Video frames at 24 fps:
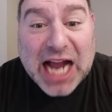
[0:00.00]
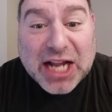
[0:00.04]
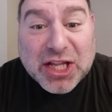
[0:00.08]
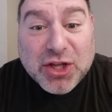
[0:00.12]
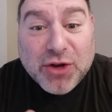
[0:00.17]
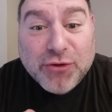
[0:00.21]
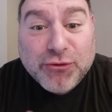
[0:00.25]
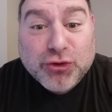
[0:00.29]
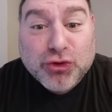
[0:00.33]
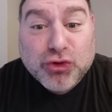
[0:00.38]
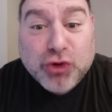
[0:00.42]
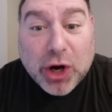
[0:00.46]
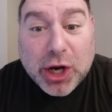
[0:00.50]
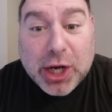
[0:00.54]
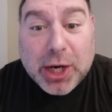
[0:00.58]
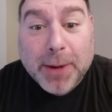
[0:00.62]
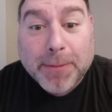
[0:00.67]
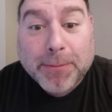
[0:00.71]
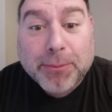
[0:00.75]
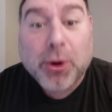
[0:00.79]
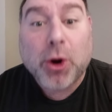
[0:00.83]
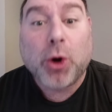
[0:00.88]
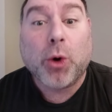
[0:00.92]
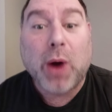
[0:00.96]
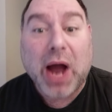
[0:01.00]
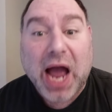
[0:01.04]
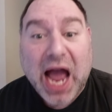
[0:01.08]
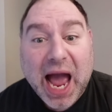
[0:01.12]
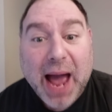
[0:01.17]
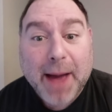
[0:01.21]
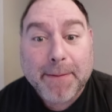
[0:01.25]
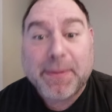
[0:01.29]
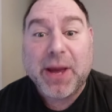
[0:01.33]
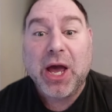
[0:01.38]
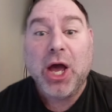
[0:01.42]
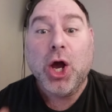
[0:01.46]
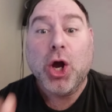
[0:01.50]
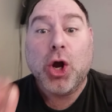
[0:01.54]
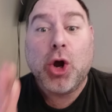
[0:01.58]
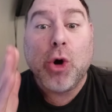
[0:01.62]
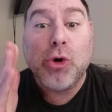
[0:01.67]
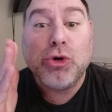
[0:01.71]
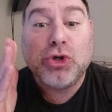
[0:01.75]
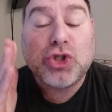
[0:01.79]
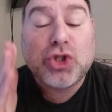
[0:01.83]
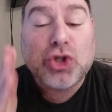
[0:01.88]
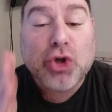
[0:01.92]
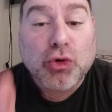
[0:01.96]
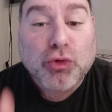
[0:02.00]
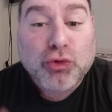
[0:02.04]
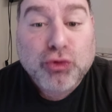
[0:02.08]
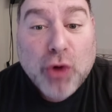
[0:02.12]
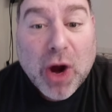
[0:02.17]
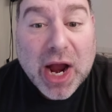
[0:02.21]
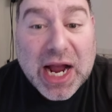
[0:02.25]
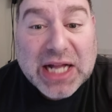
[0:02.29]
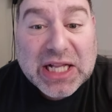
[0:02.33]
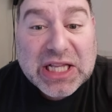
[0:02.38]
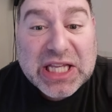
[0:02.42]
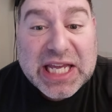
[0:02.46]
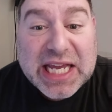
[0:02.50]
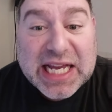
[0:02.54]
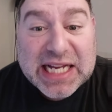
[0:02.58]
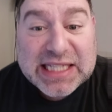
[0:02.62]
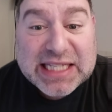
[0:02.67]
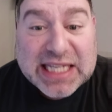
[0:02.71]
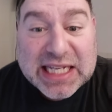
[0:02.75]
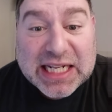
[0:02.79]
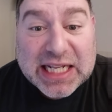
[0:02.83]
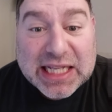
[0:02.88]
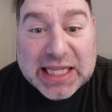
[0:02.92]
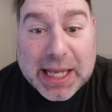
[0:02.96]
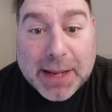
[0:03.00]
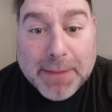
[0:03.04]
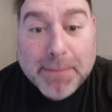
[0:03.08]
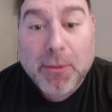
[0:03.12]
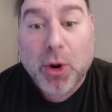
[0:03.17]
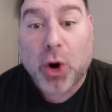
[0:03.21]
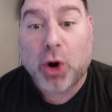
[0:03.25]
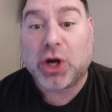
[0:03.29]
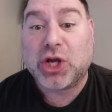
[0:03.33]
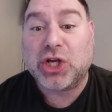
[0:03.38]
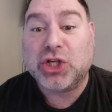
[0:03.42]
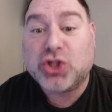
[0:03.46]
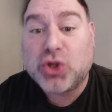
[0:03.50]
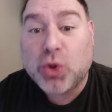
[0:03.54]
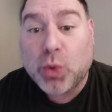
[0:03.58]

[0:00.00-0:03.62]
Active Trader Pro app goes directly into the lit market.